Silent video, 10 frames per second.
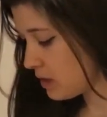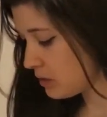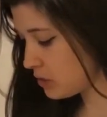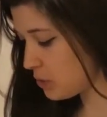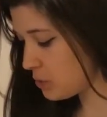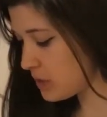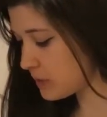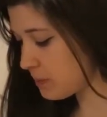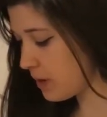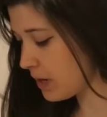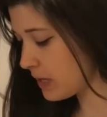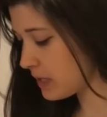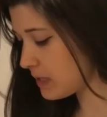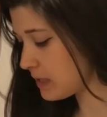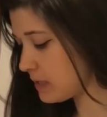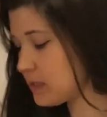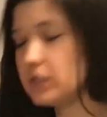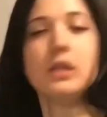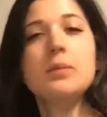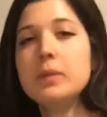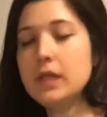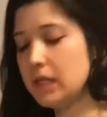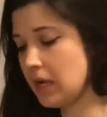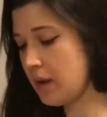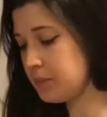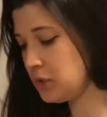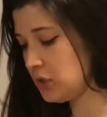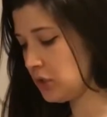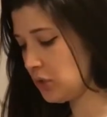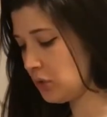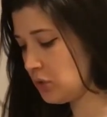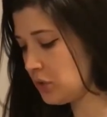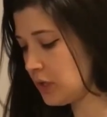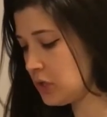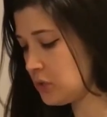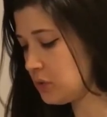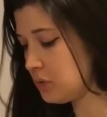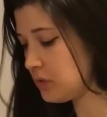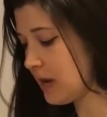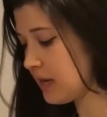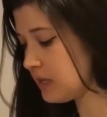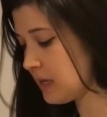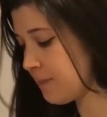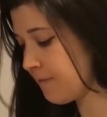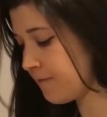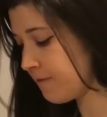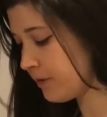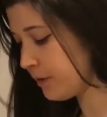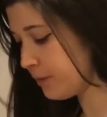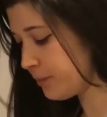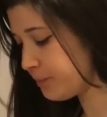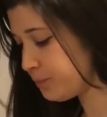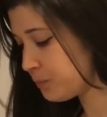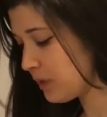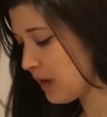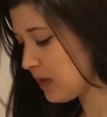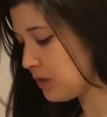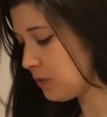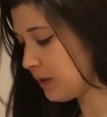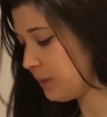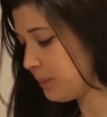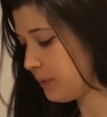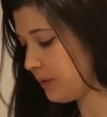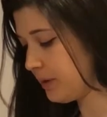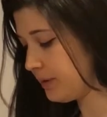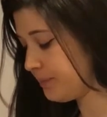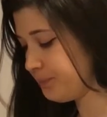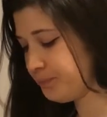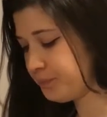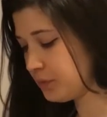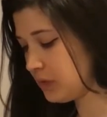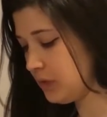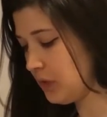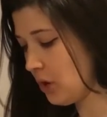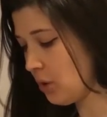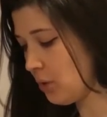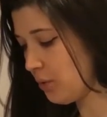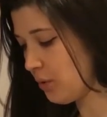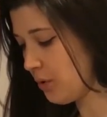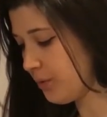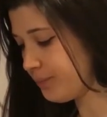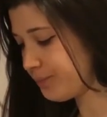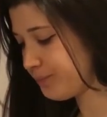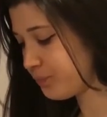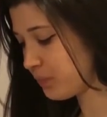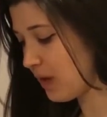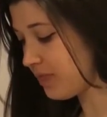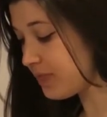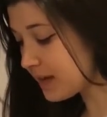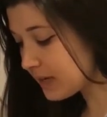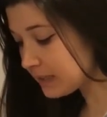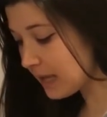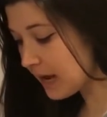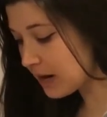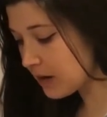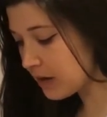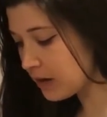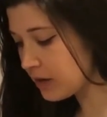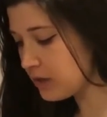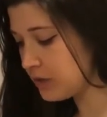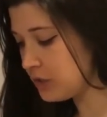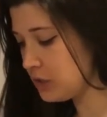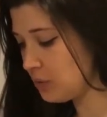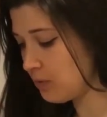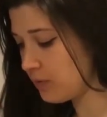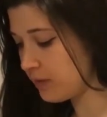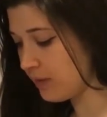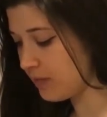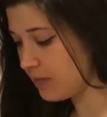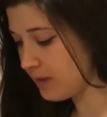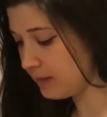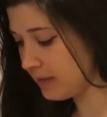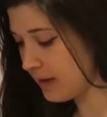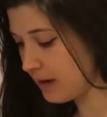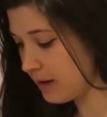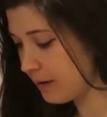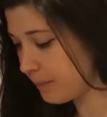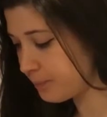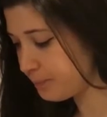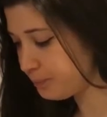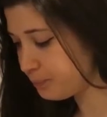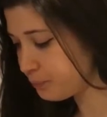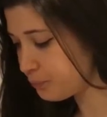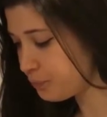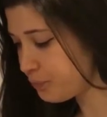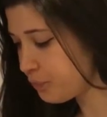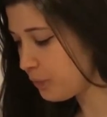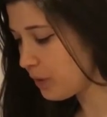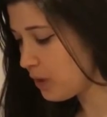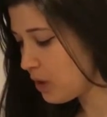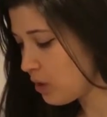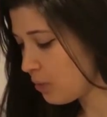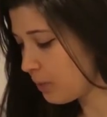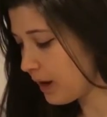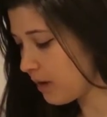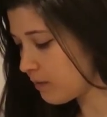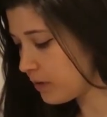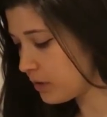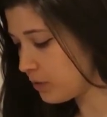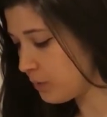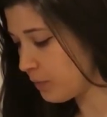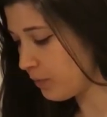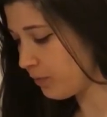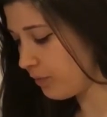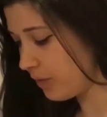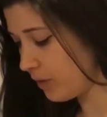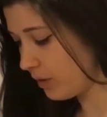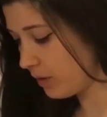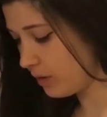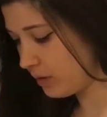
So this part is completely up to you. You can use any type of fruit. You can put, you know, a thick layer. You can do a really thin layer. Whatever you prefer.